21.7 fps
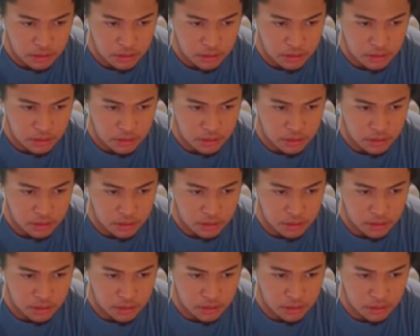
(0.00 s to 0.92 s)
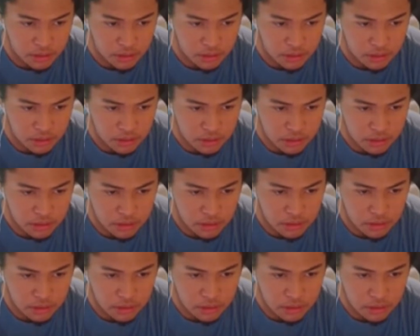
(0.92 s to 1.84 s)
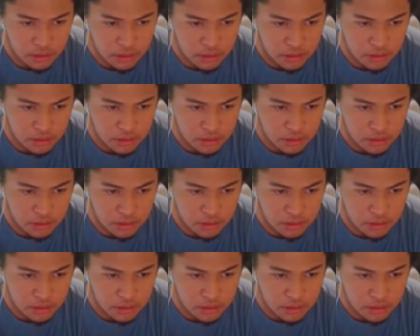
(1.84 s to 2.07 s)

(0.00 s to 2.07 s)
(no one is talking)